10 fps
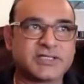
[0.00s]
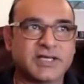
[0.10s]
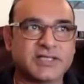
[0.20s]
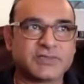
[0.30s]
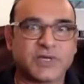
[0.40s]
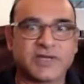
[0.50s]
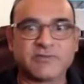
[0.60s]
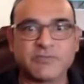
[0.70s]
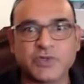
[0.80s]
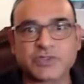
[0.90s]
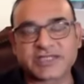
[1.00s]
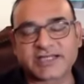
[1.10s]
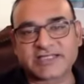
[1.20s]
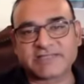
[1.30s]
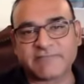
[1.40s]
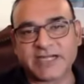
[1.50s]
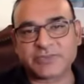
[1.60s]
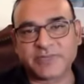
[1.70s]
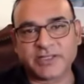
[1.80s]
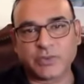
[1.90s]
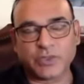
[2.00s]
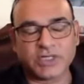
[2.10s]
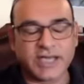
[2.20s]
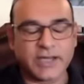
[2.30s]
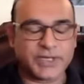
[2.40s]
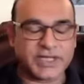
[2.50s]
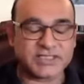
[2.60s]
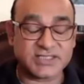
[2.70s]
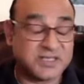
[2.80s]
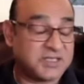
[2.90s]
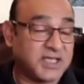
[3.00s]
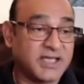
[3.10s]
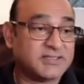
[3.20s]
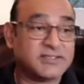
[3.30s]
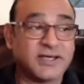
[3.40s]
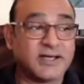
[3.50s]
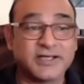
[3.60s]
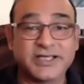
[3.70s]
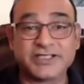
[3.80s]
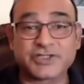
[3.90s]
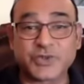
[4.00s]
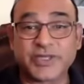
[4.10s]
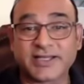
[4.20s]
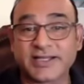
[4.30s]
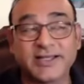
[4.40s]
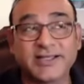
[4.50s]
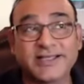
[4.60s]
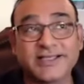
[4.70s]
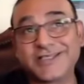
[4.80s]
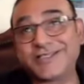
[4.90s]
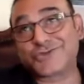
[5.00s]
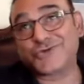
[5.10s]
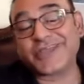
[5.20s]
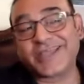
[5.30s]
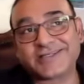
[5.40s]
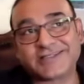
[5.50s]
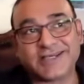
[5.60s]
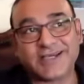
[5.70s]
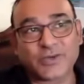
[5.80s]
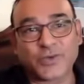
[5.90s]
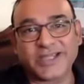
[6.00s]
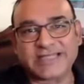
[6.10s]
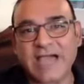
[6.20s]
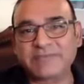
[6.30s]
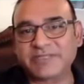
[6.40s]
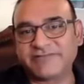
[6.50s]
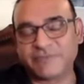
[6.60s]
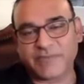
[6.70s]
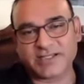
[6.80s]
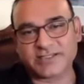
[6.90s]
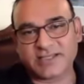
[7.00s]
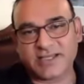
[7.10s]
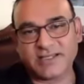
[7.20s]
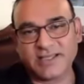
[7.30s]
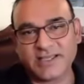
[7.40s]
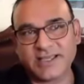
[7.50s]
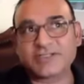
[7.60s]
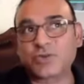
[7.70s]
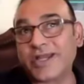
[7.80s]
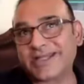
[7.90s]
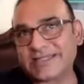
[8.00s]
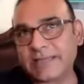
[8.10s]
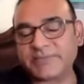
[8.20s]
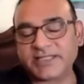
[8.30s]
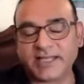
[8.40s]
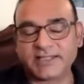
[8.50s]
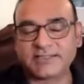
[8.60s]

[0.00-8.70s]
He's one of the most aggressive batsmen in the world nowadays, and he's doing it quite aptly for Pakistan, and he's quite adept at that.